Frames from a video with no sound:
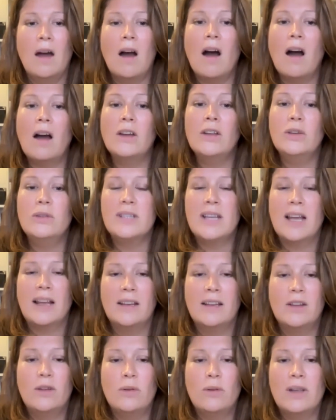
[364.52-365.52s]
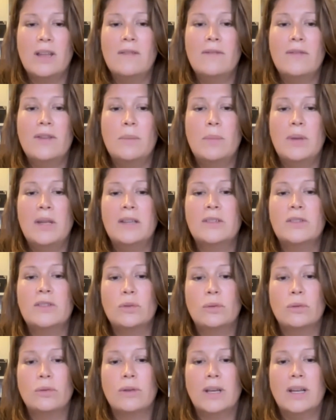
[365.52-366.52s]
Are you telling your EVP
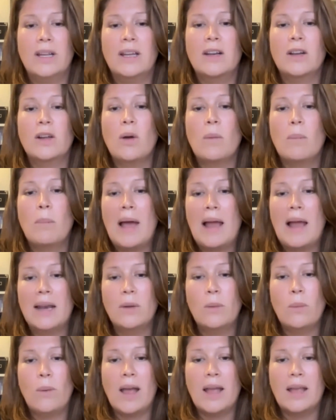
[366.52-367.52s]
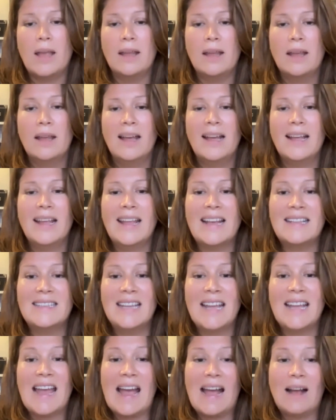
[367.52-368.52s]
story in a compelling way and
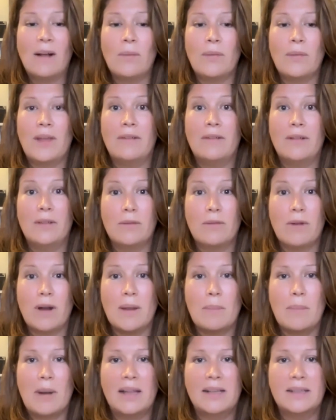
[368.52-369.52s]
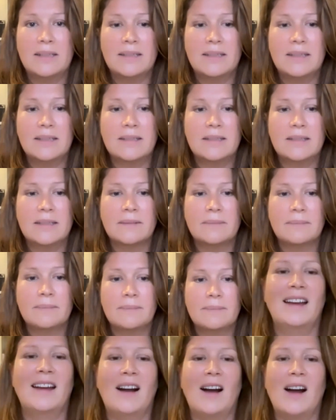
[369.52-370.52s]
getting it out there in the right places?
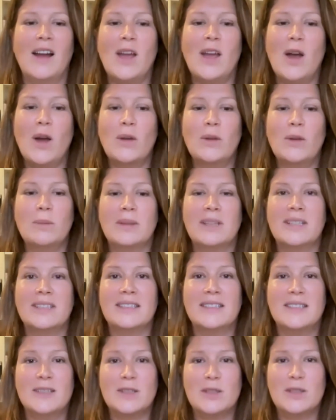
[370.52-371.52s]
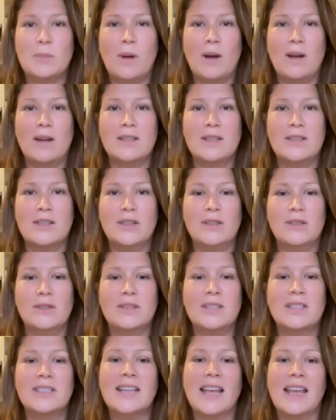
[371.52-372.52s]
I hope this has inspired
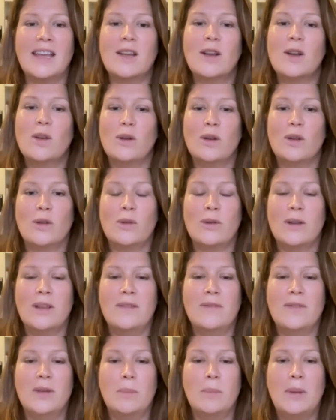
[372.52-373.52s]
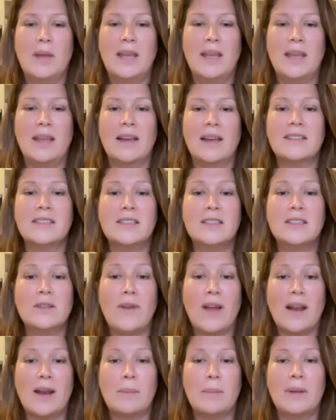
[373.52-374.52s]
you to take a look at your EVP and to
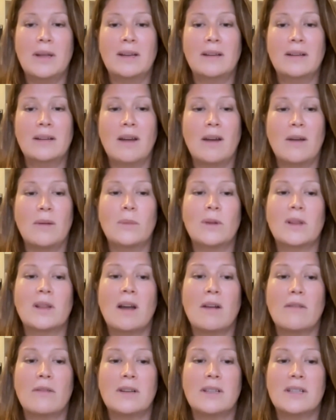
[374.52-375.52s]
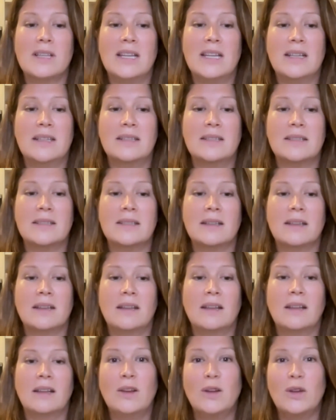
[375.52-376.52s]
develop it in line with current needs.
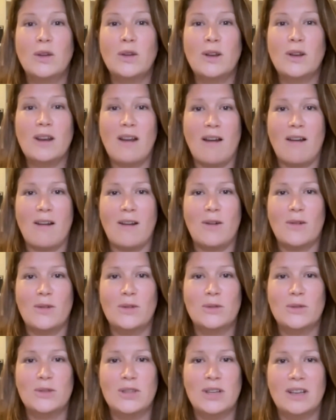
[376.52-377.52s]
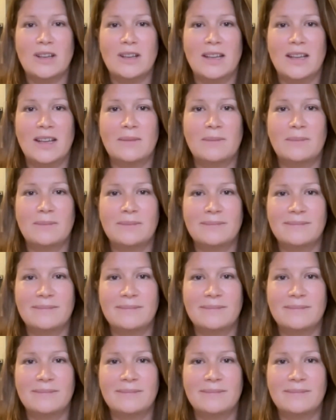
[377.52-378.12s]
Good luck on your journey.